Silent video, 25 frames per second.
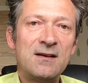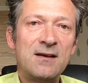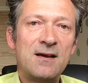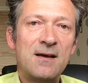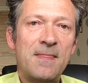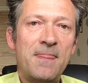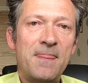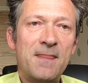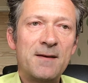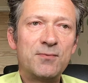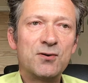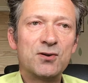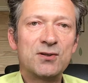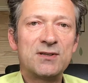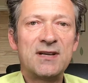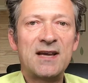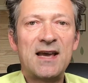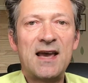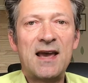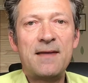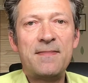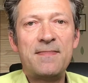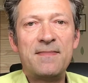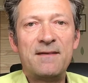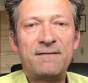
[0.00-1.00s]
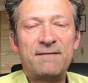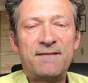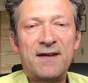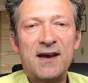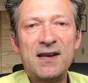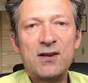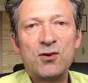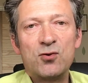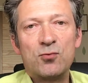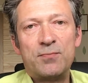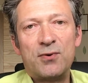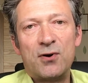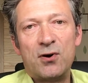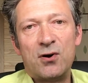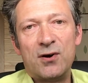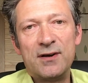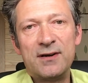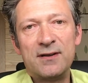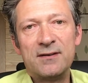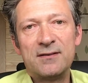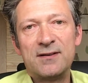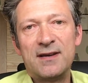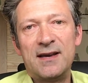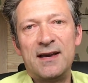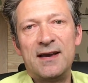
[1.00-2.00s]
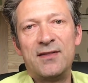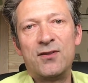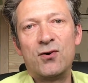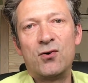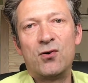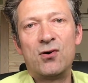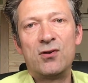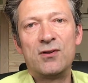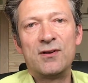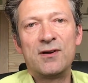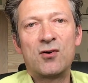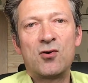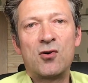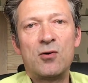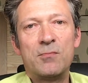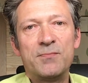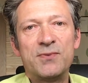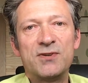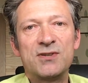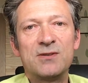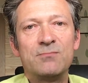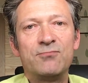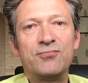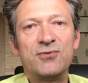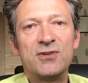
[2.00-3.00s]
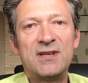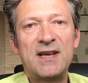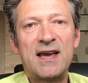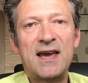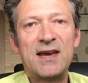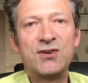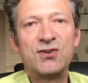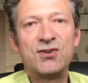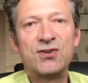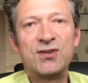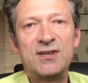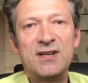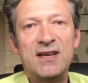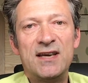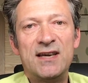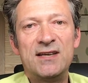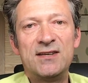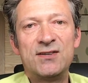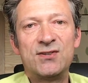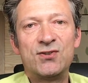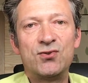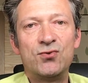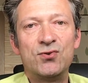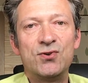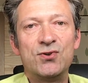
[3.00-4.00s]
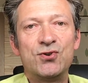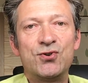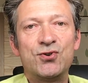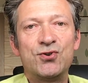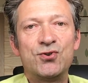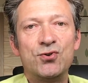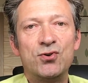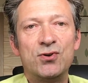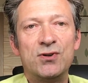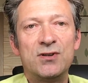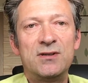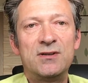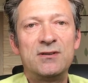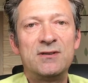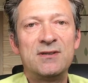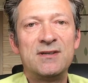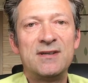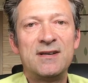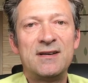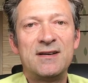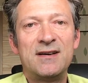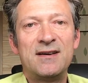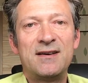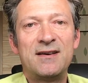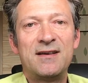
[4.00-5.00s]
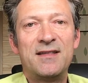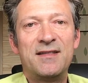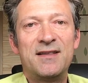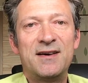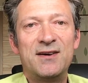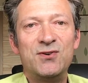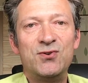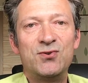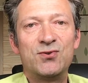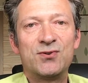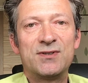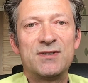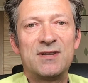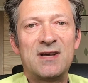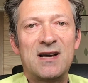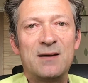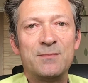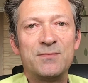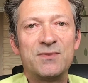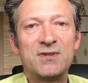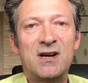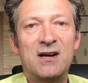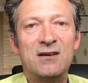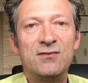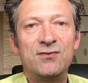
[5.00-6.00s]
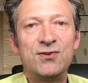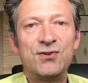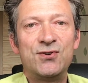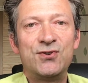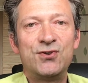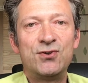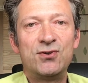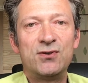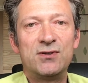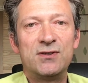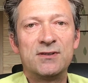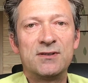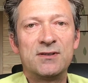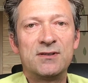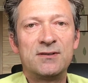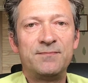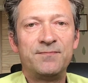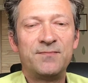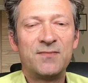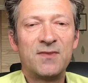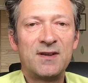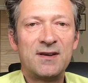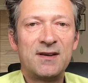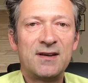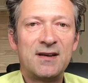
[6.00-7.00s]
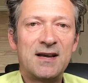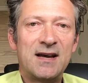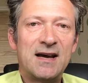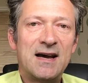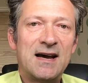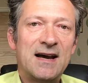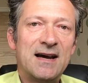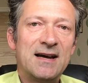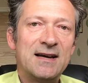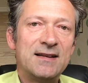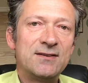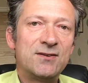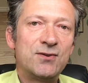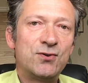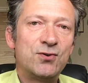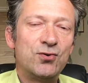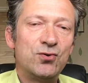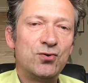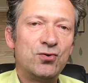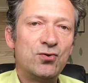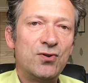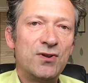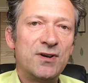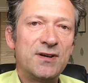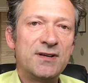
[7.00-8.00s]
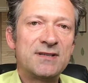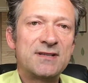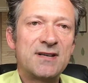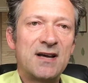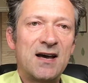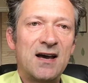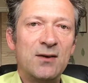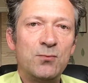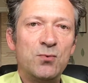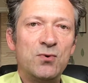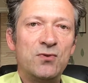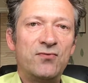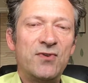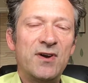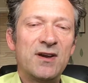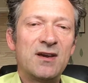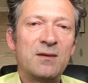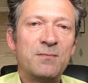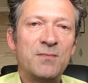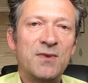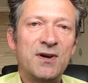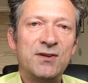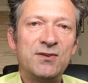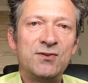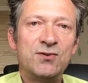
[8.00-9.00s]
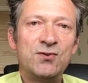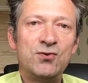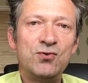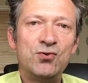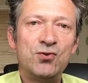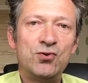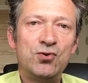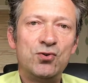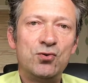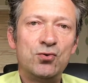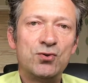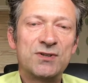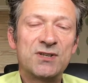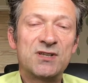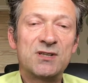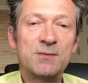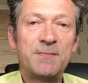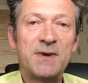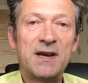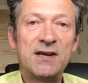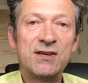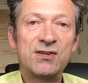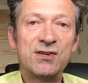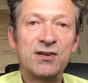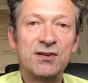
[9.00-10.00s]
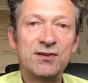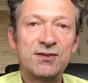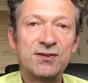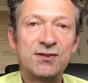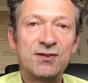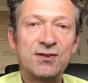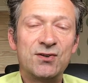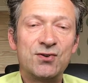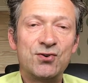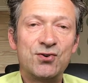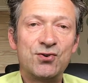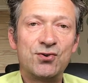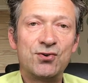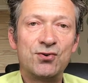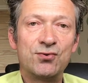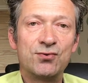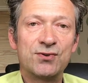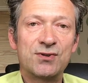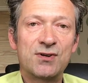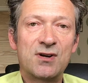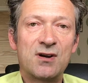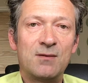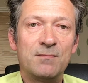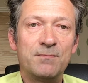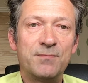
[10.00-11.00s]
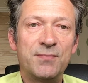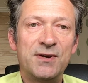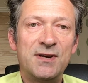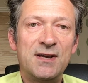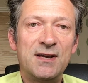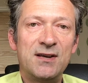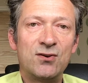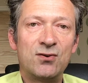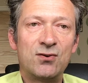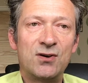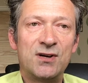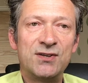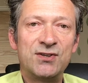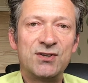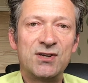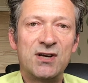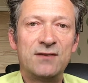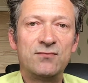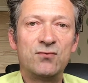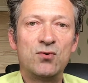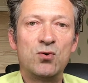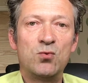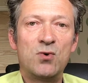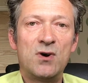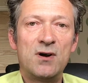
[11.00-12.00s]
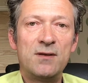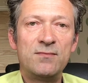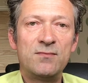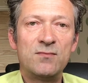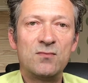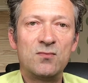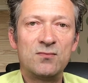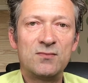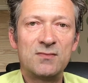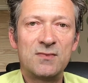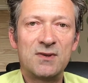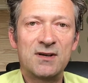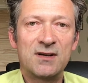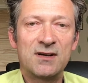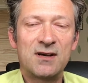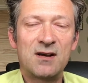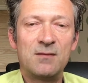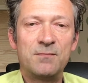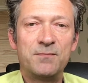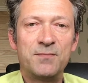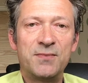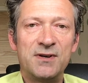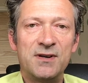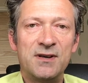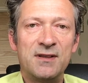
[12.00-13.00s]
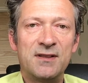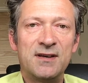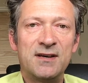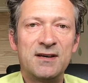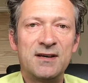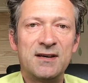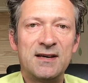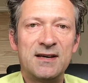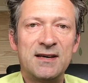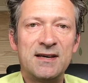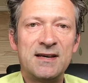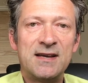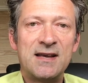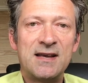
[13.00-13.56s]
And number 10, the final point, the all-encompassing protection, is to ensure that your stamps are insured. And to do this, I would recommend you use a specialist insurance company, not a general one, a company that